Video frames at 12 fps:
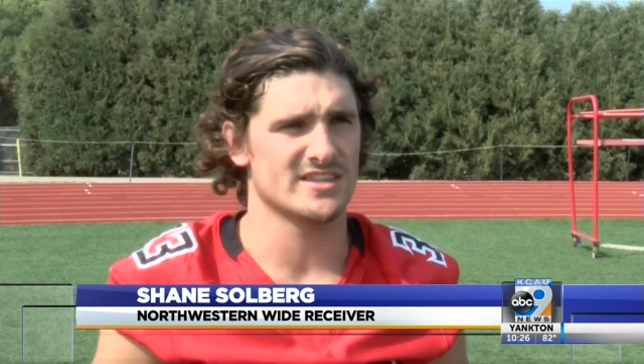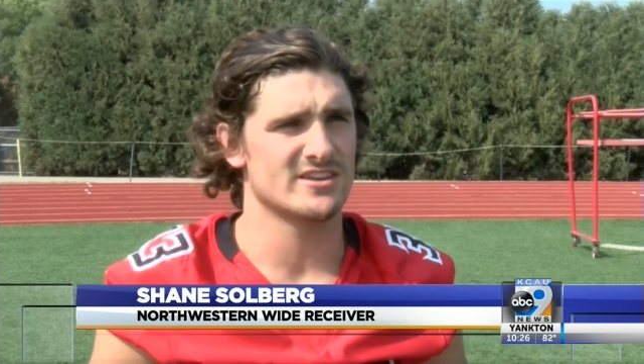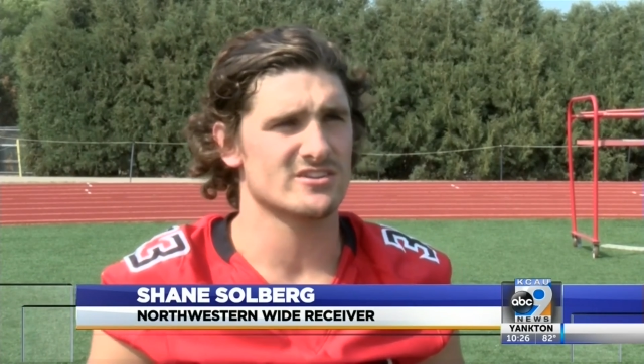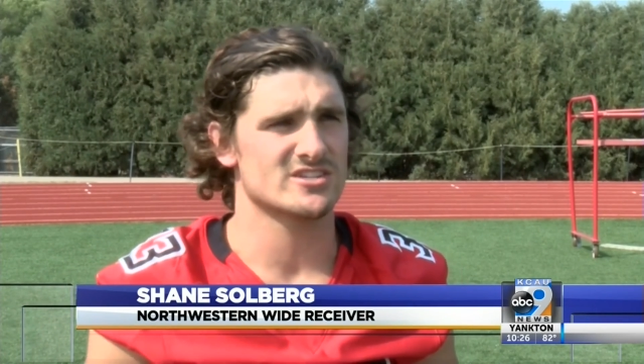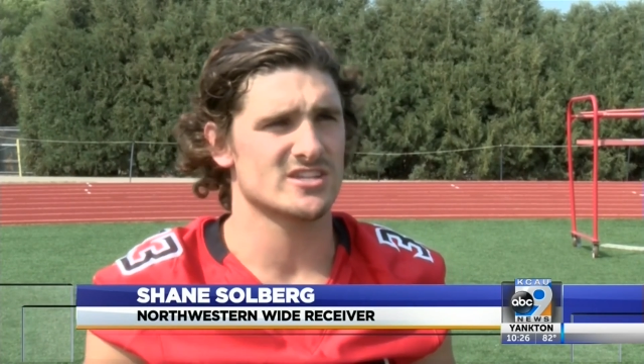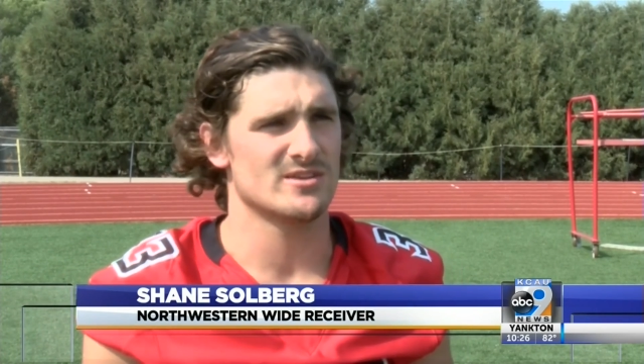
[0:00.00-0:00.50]

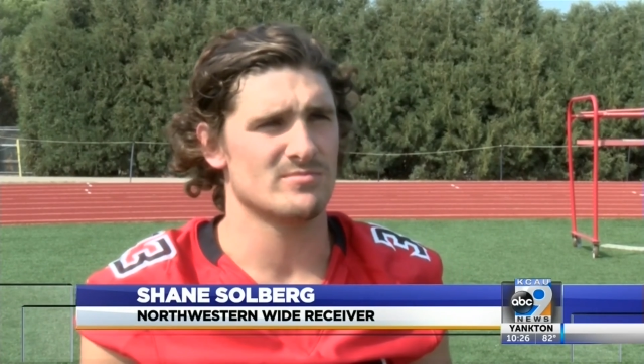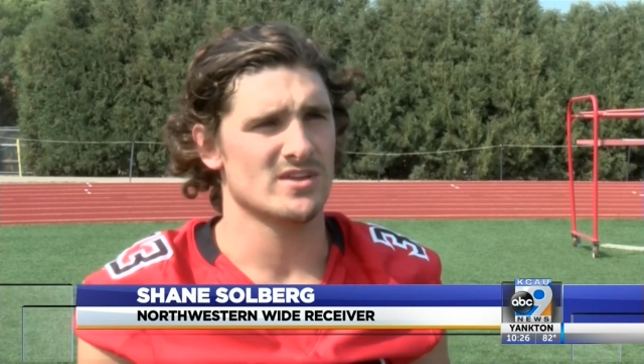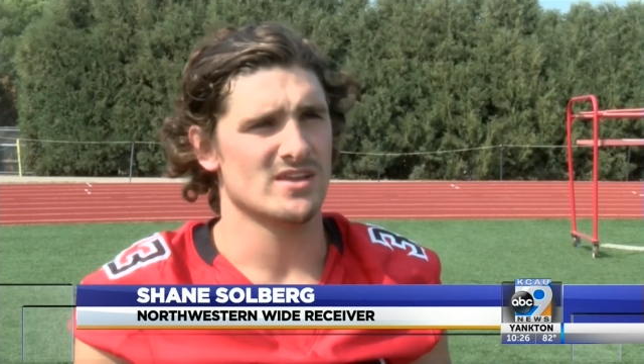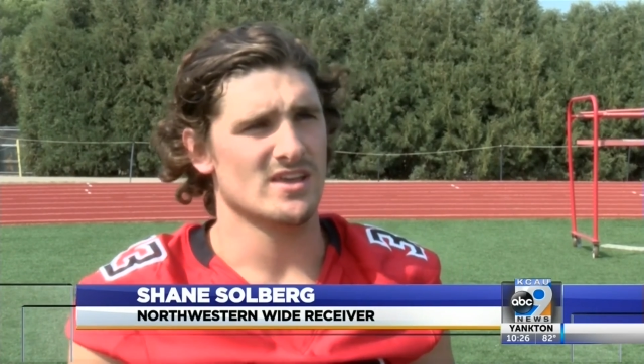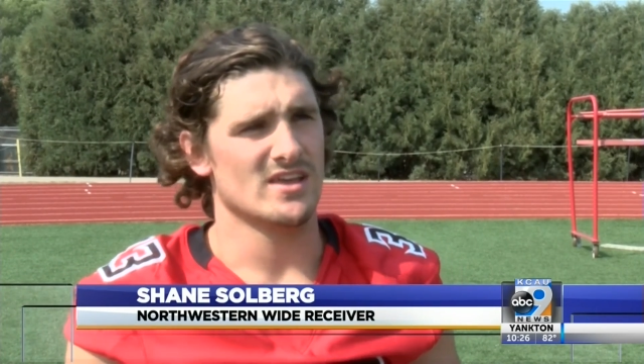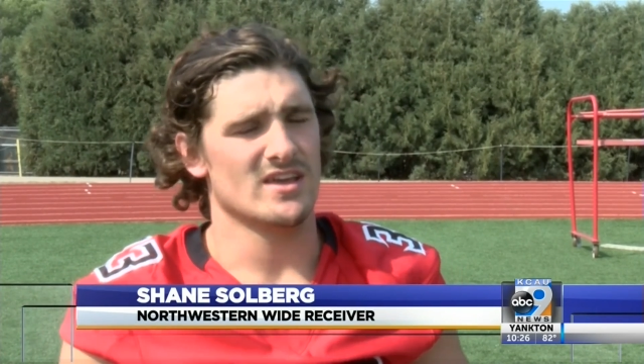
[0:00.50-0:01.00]
leadership,
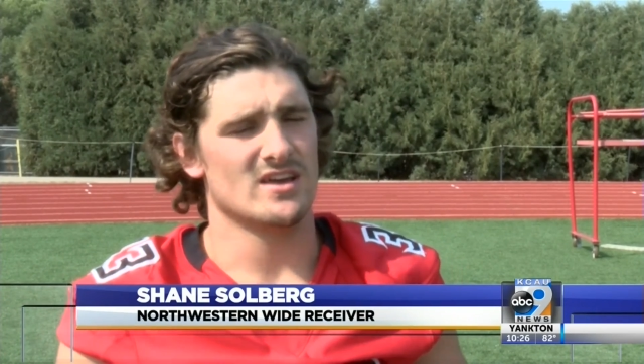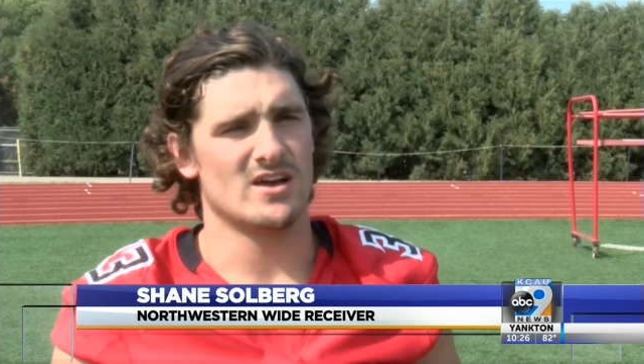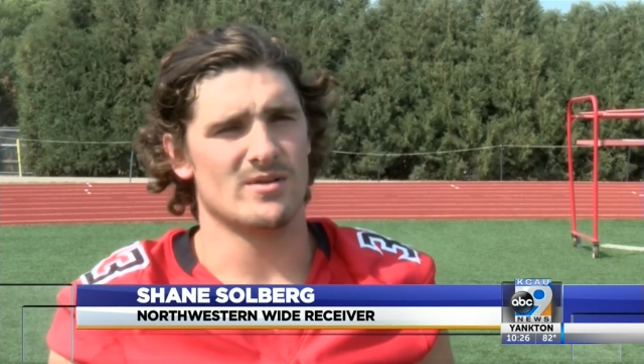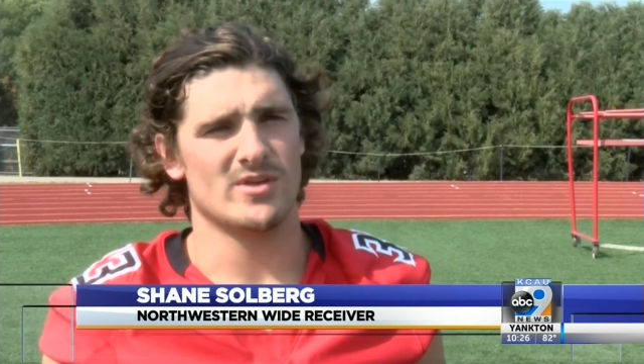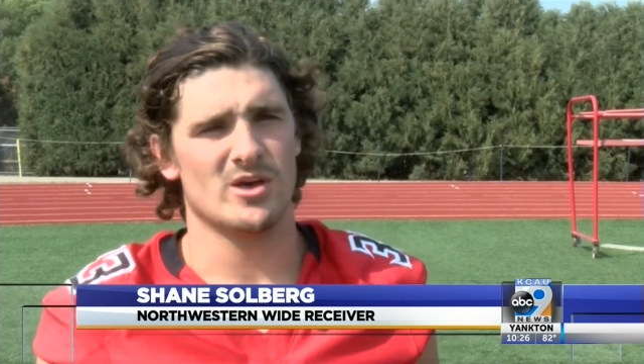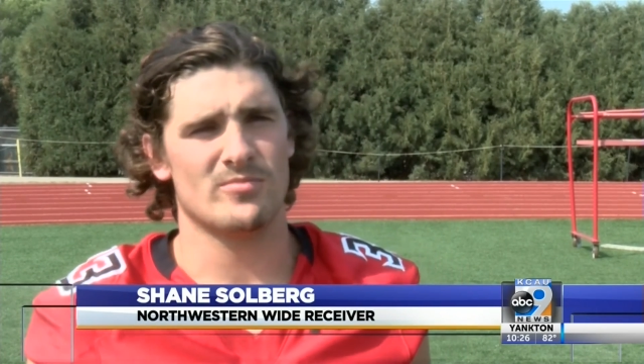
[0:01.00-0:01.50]

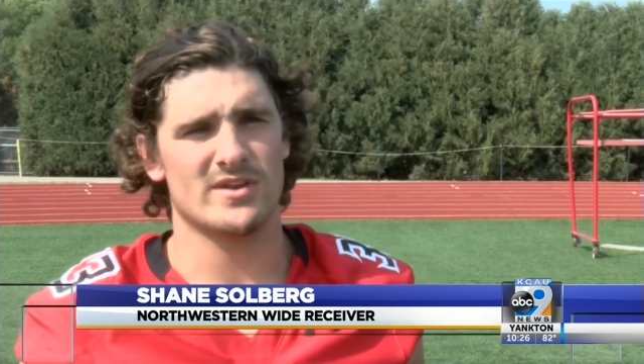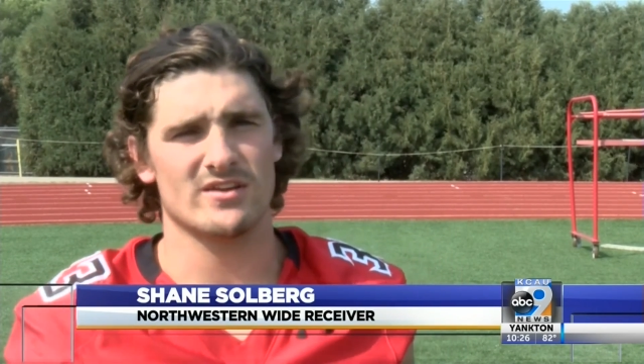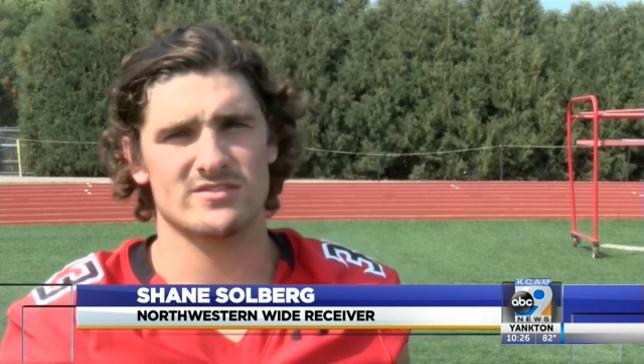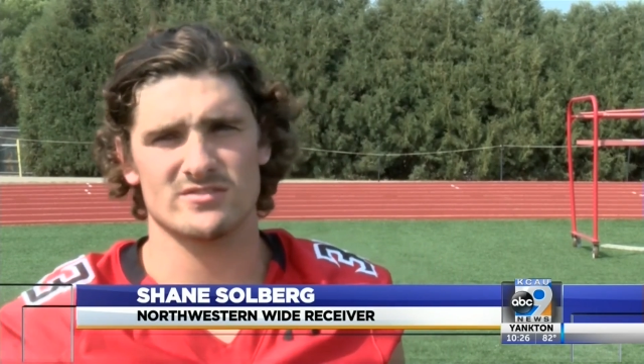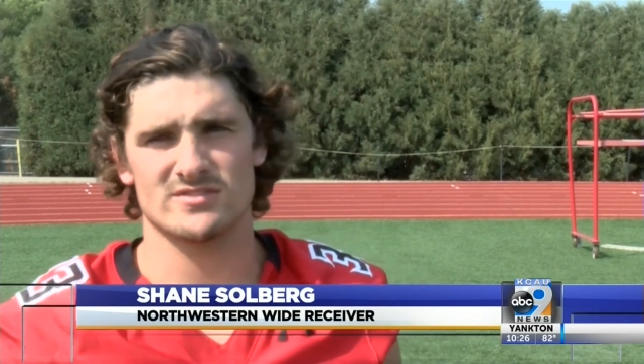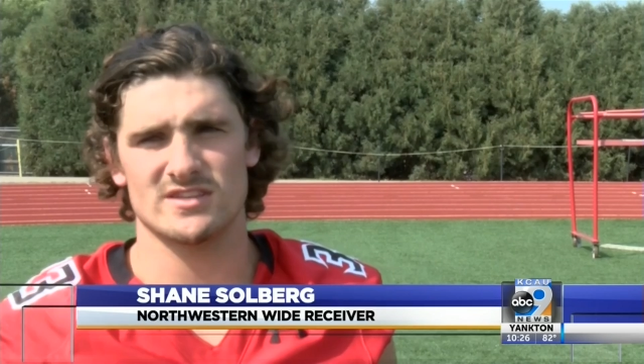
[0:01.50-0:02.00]
um, helping
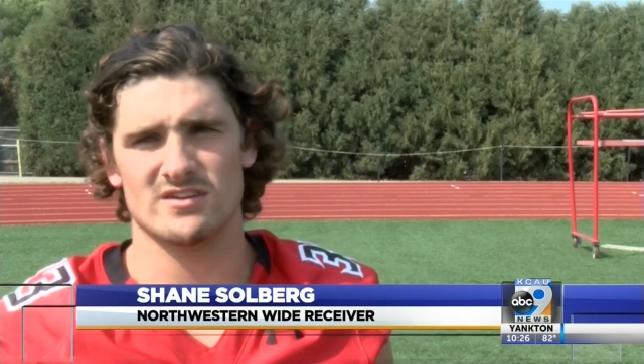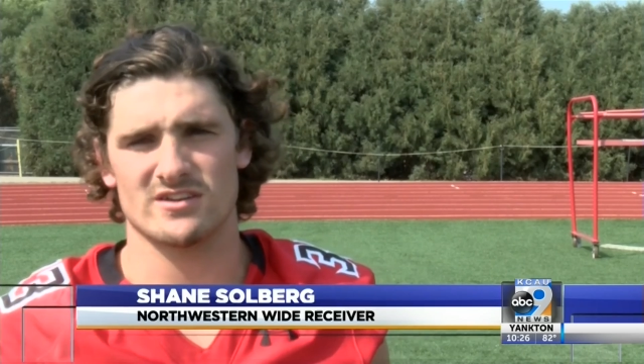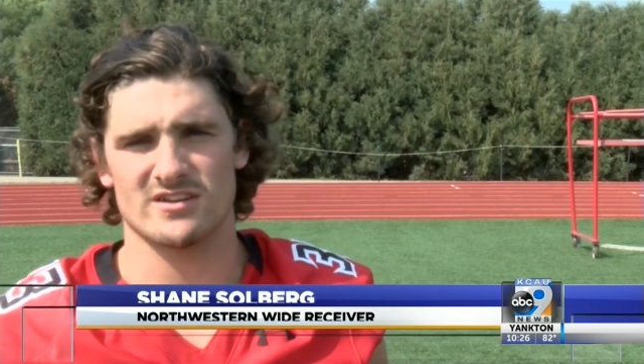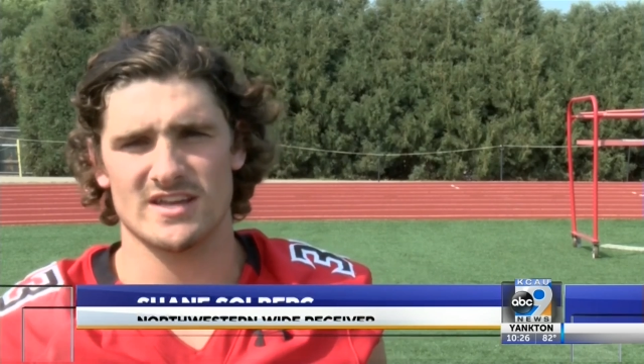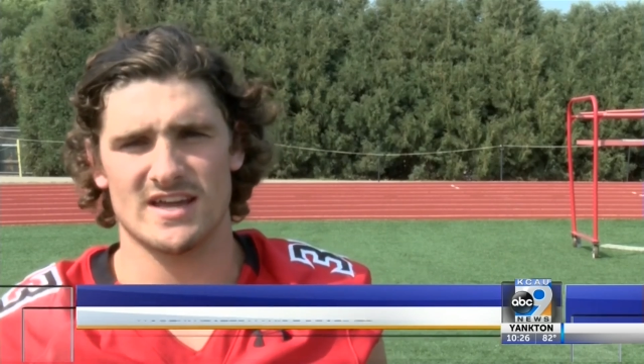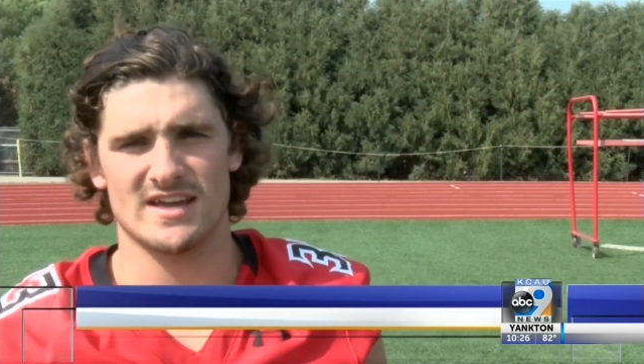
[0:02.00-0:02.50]
out those
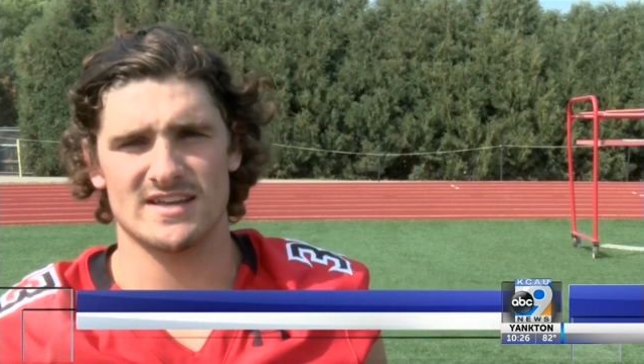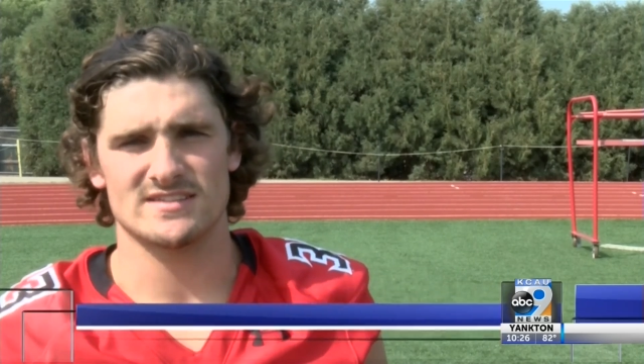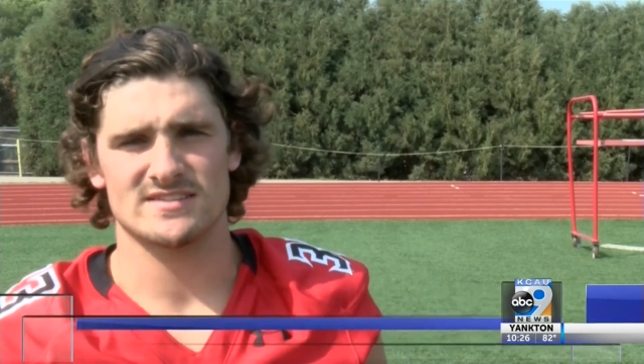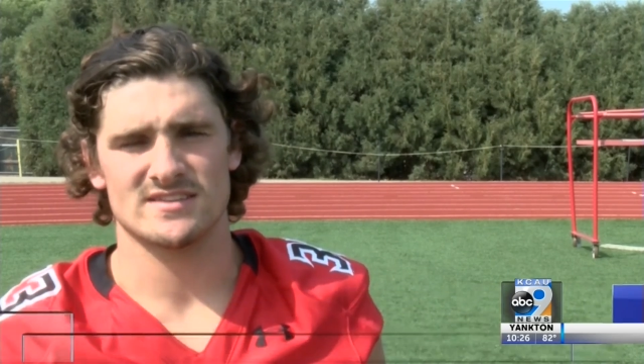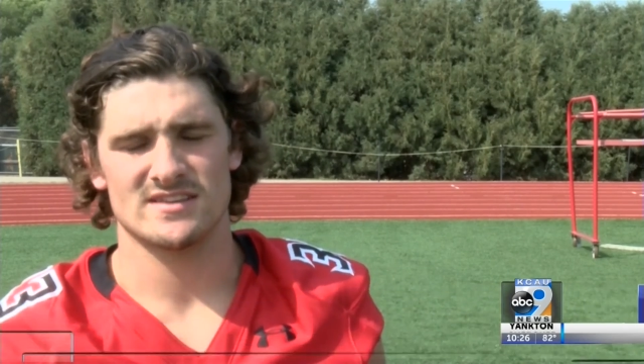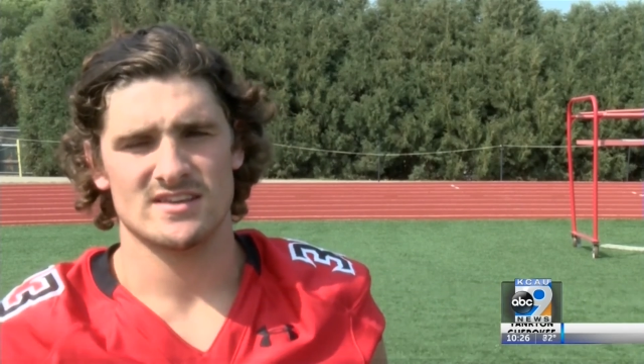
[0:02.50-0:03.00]
younger
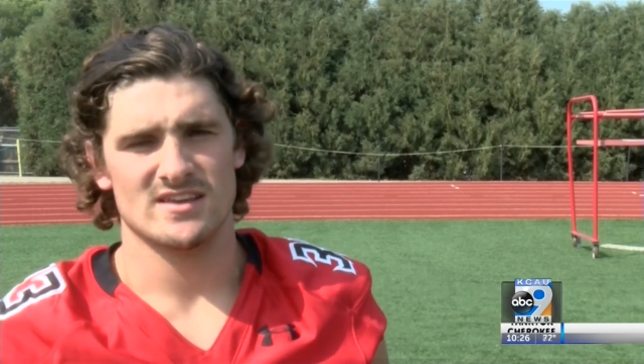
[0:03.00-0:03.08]
guys,